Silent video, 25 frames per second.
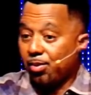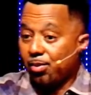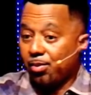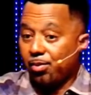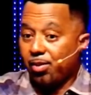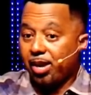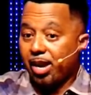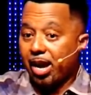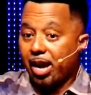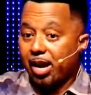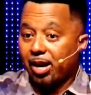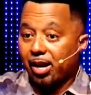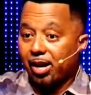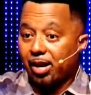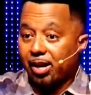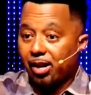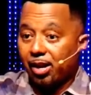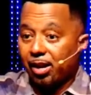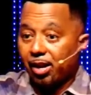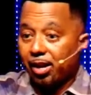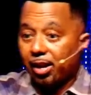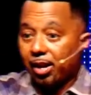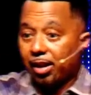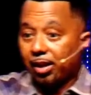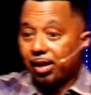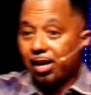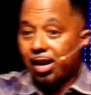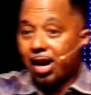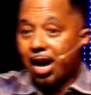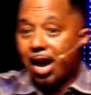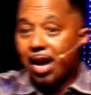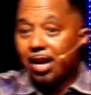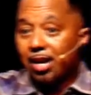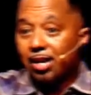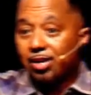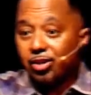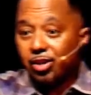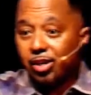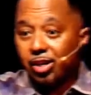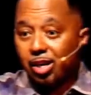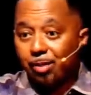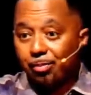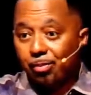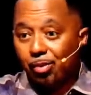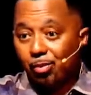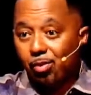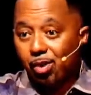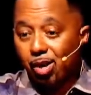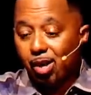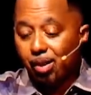We got to acknowledge it,
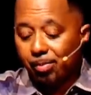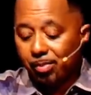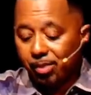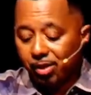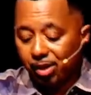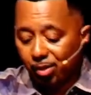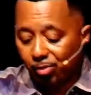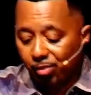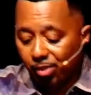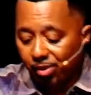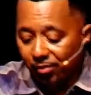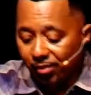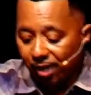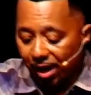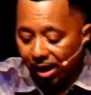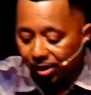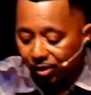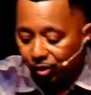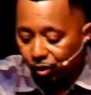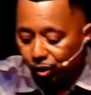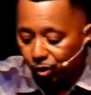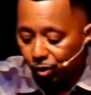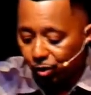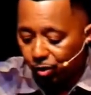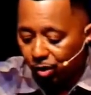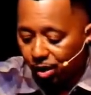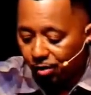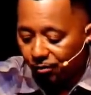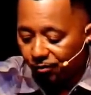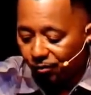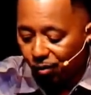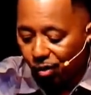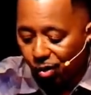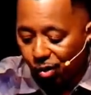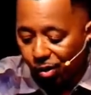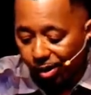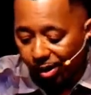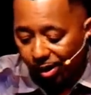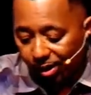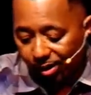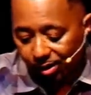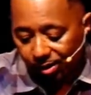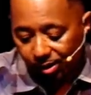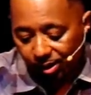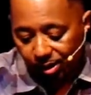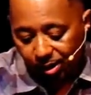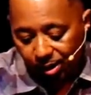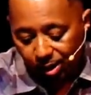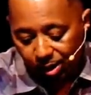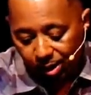number one, but then we've got to avoid it,
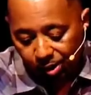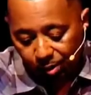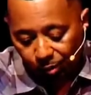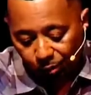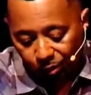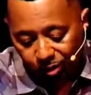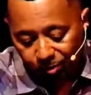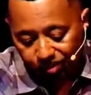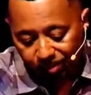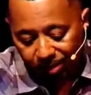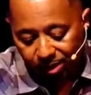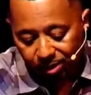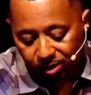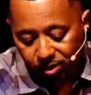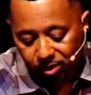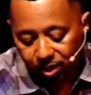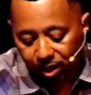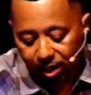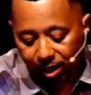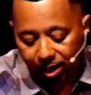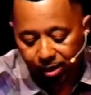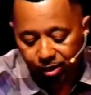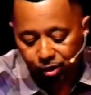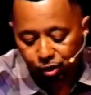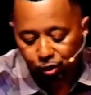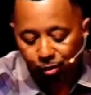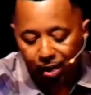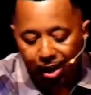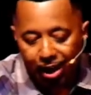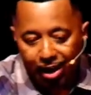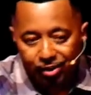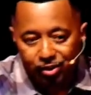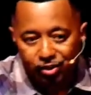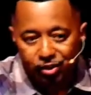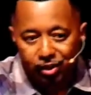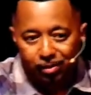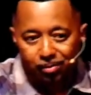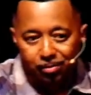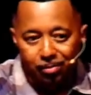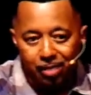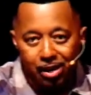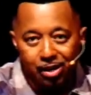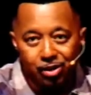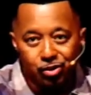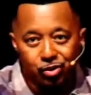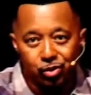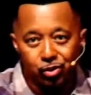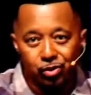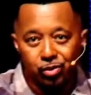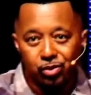which means take drastic
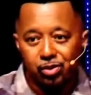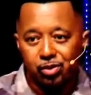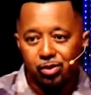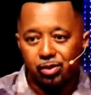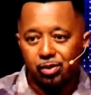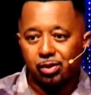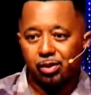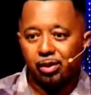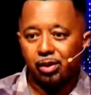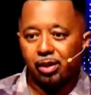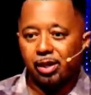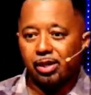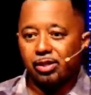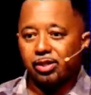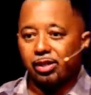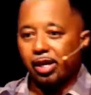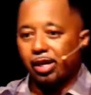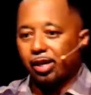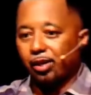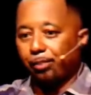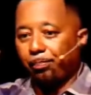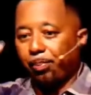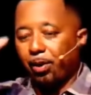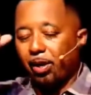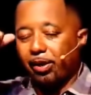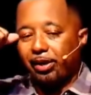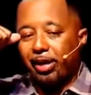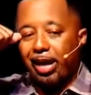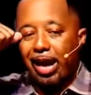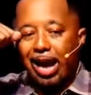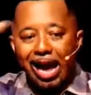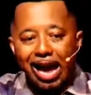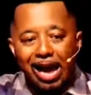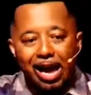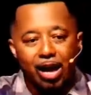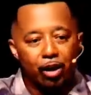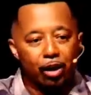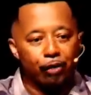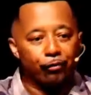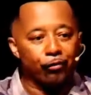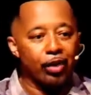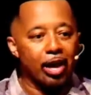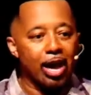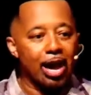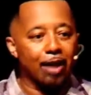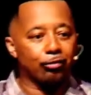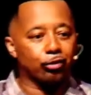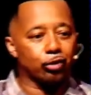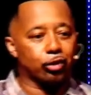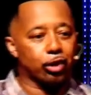measures. He said, pluck your eye out if you
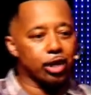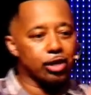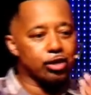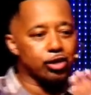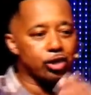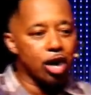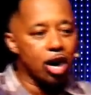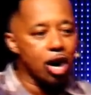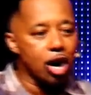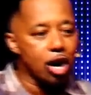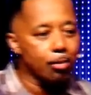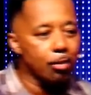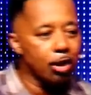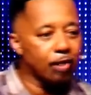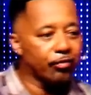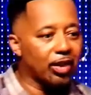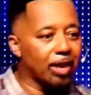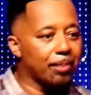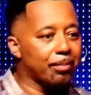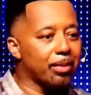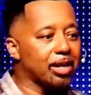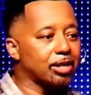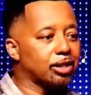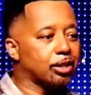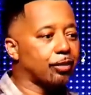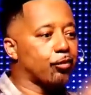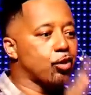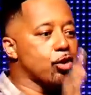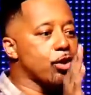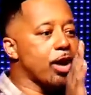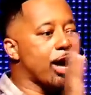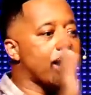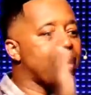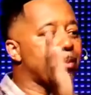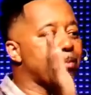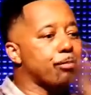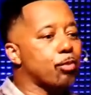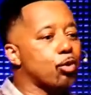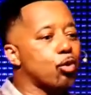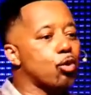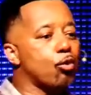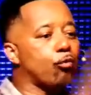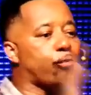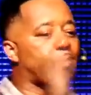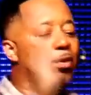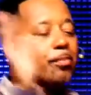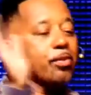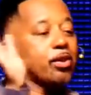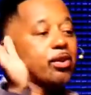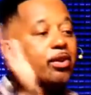have to, cut your arm off. That means if you got to
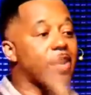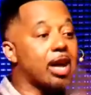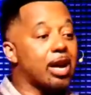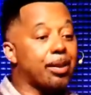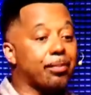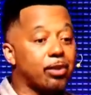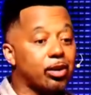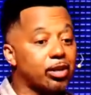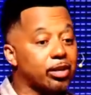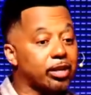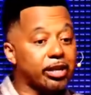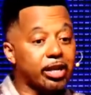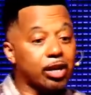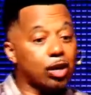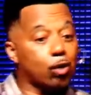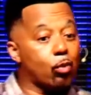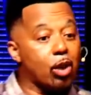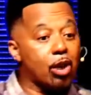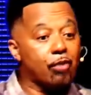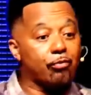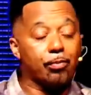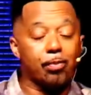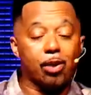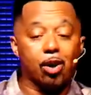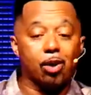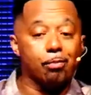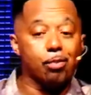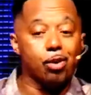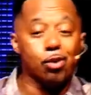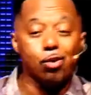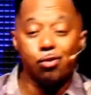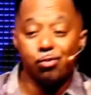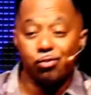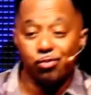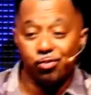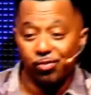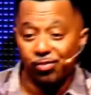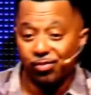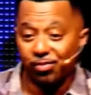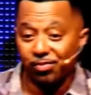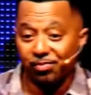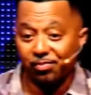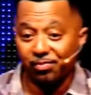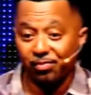move from your neighborhood to get away from her, move.